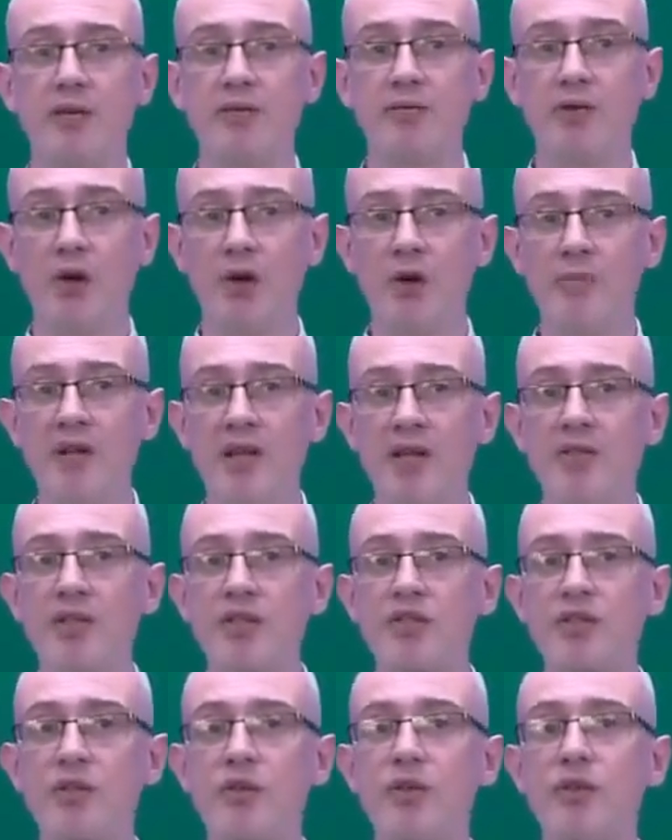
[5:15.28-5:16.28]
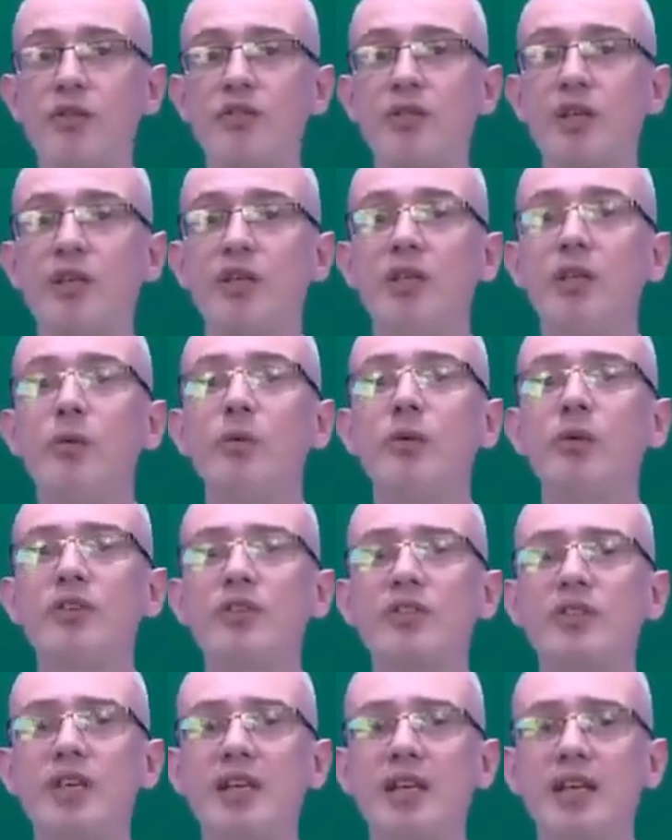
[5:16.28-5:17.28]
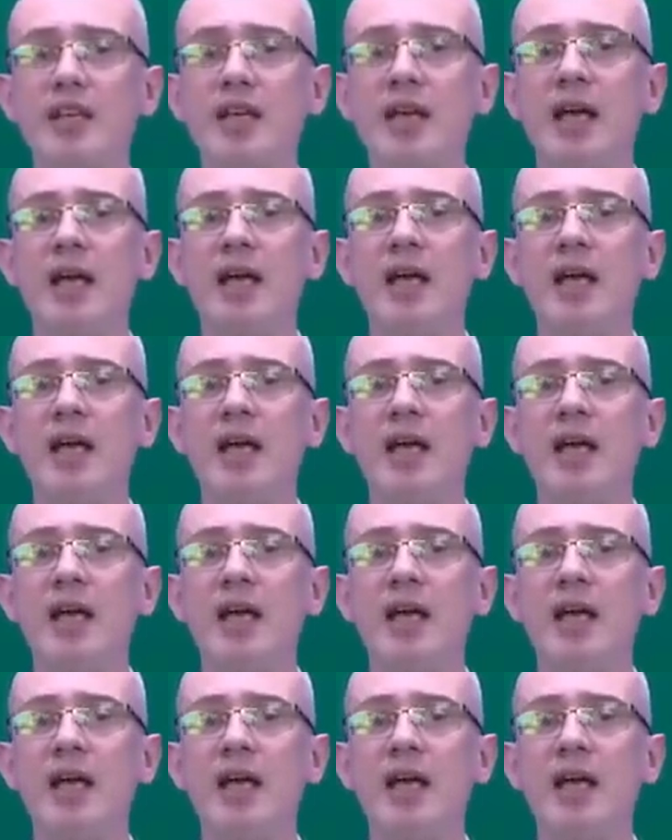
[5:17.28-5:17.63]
Follow me in this course and you will see